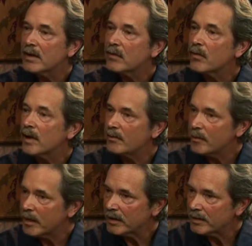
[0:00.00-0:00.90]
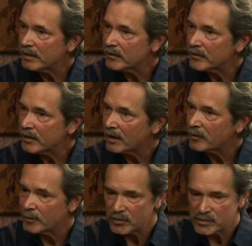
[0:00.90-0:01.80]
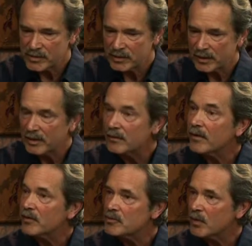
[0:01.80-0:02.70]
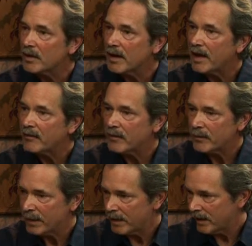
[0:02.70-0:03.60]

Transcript: creatively making a difference, contribution, and fun, joy, and laughter.